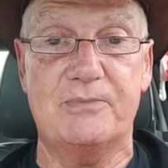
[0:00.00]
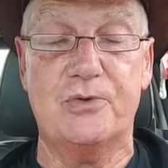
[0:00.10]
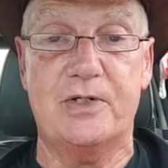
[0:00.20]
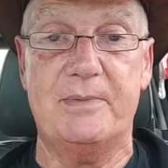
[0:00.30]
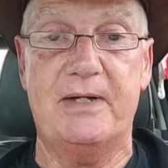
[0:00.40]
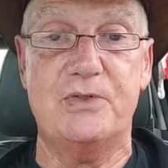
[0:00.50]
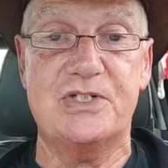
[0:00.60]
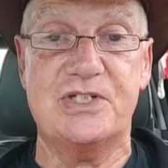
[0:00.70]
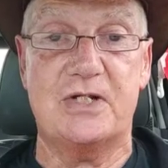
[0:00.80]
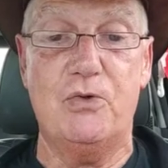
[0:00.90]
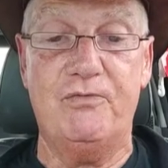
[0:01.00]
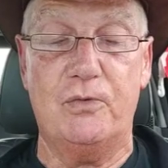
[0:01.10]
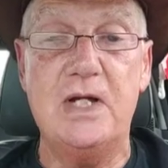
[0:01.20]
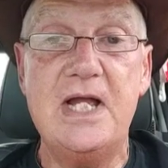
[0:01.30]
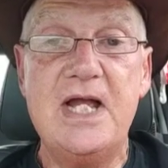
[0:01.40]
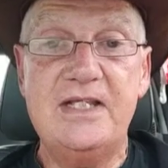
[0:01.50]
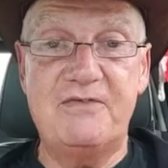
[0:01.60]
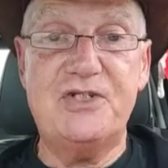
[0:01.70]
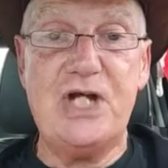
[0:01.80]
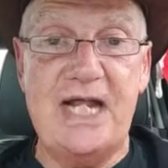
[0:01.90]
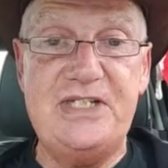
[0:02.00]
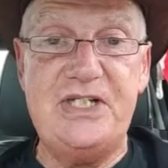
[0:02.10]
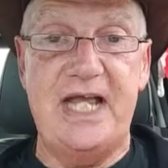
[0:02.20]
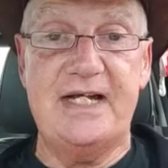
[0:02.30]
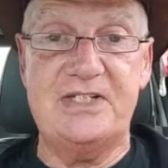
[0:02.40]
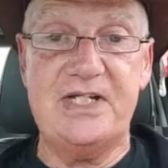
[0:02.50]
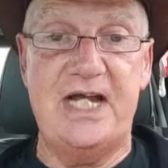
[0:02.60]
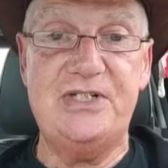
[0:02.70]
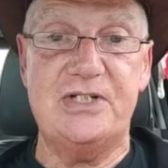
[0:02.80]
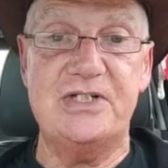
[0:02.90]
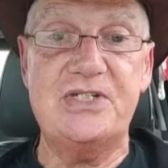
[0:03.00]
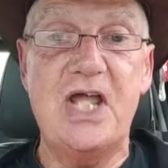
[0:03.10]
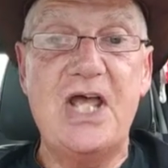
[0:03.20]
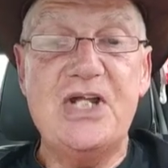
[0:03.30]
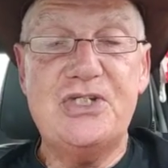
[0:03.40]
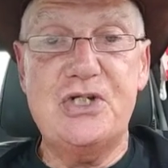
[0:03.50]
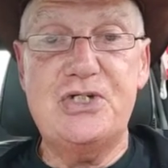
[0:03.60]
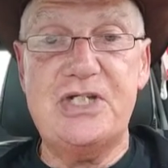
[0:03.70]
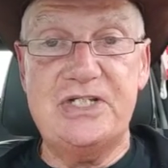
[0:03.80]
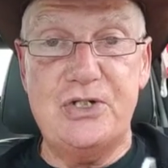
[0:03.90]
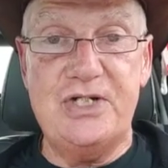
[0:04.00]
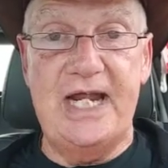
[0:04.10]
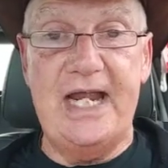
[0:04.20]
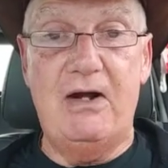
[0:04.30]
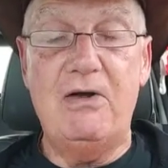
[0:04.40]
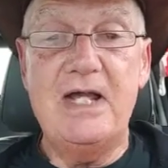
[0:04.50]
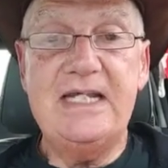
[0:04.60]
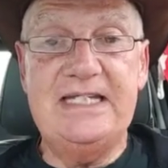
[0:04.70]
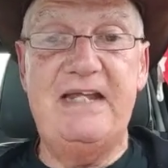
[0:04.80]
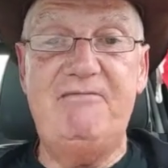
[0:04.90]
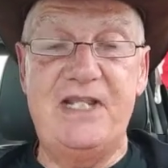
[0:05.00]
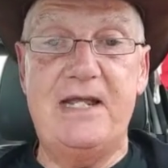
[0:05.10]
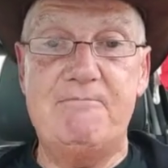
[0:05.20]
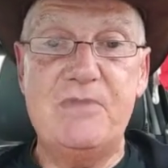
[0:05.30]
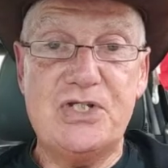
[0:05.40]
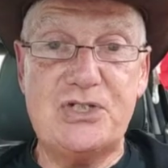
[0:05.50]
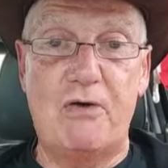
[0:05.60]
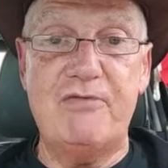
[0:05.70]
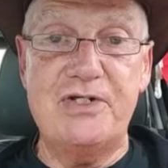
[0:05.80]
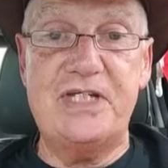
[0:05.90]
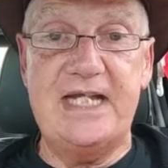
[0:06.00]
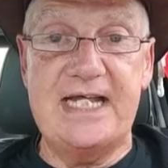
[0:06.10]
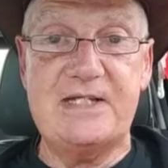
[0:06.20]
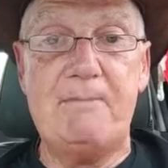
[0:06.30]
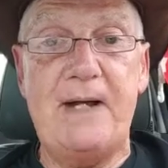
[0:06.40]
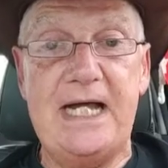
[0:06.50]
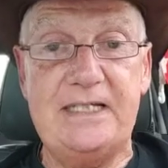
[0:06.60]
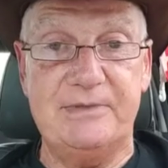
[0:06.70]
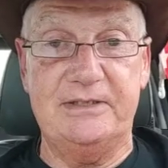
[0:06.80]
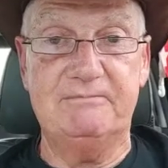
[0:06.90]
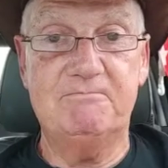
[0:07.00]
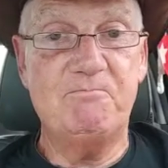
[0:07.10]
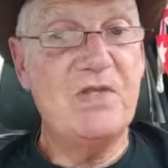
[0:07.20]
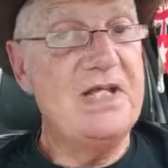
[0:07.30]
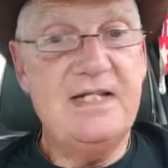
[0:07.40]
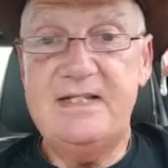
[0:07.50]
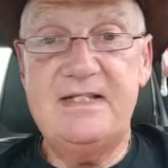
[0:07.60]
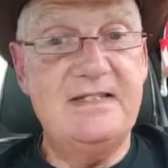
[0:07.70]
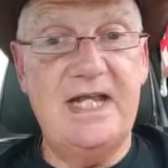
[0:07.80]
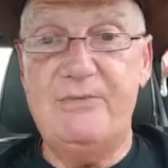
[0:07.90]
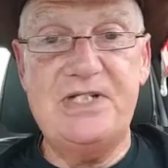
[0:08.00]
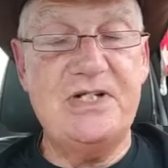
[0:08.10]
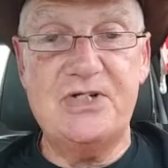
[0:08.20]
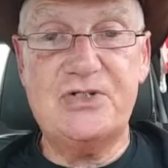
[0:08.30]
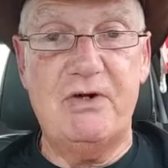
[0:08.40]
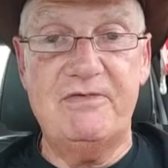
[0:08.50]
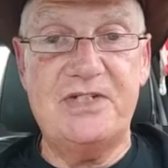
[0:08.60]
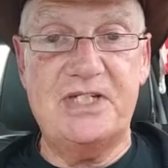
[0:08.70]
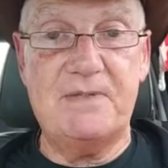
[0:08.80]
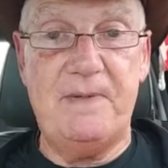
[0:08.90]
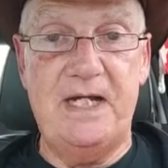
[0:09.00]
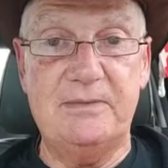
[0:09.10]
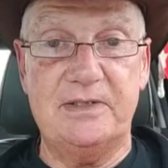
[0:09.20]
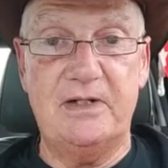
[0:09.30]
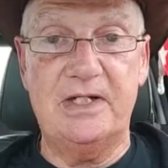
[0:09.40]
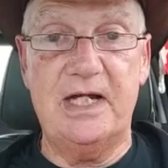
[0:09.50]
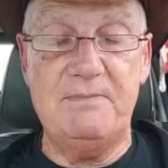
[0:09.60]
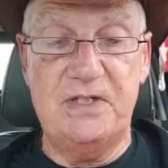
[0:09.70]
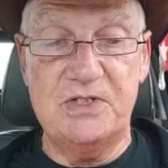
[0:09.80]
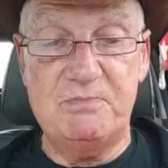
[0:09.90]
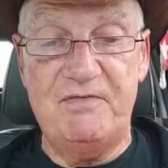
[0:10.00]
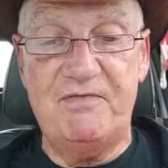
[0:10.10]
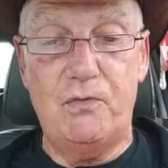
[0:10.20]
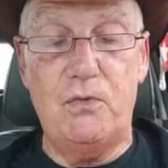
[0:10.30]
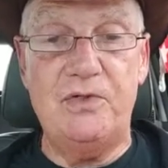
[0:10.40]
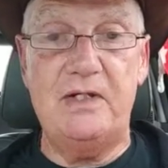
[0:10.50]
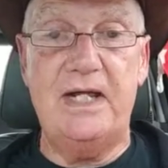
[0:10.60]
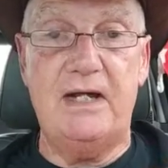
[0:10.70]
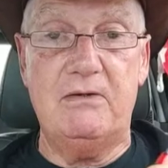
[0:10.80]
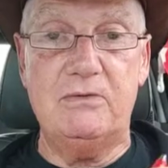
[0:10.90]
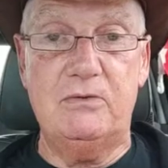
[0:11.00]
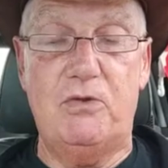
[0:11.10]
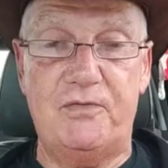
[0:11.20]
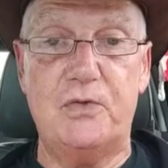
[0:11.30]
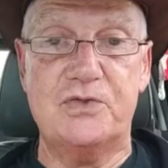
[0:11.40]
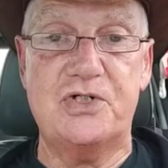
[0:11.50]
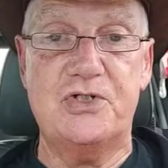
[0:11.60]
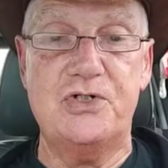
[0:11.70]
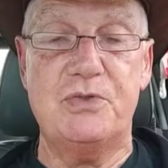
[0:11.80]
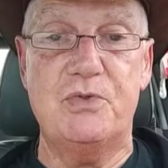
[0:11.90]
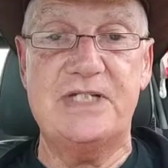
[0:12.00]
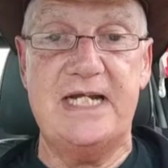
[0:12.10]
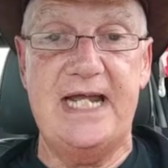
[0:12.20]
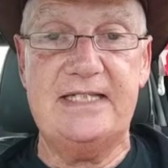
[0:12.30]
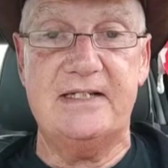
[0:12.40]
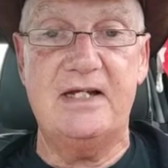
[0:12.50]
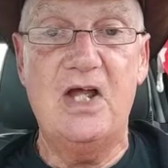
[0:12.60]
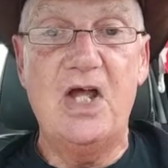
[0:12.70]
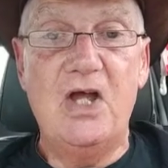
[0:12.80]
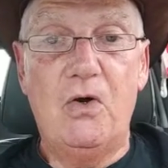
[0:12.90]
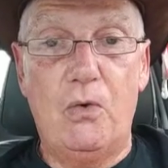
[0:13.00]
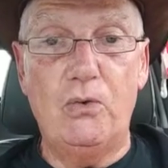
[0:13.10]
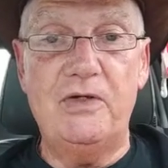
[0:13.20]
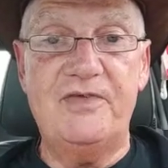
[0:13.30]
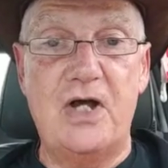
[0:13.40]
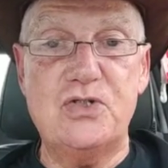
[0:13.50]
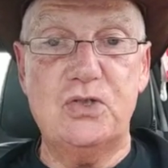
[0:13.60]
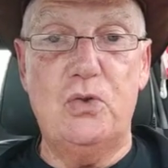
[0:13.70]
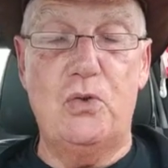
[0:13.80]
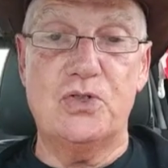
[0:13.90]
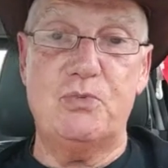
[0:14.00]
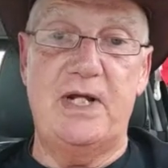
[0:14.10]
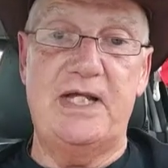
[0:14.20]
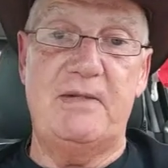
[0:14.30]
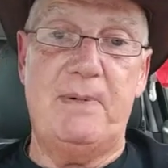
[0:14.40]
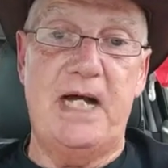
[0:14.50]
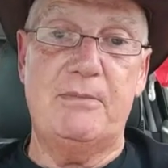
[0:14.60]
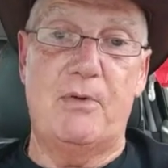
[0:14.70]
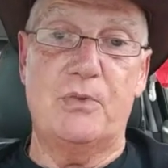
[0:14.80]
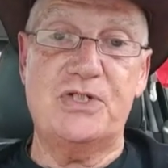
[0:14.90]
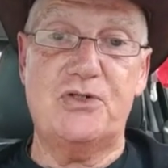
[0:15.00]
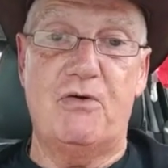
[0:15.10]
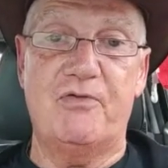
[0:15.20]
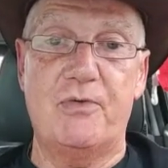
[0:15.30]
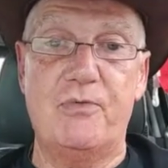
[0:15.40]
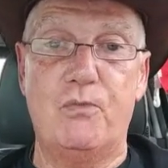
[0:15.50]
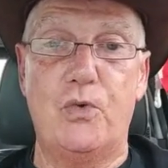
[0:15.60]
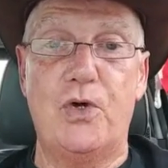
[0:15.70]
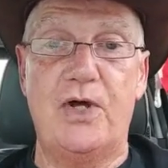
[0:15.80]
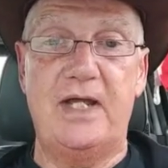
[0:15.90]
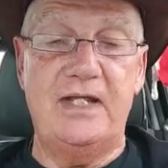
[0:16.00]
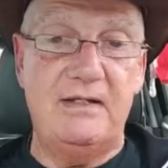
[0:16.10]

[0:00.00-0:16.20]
I'm talking about, which is unlawful. They've changed the annotations to now give them sovereignty as a parliament. There is no sovereignty as a parliament, okay? Because before our lawful constitution was enacted, all of those laws where the parliament was sovereign were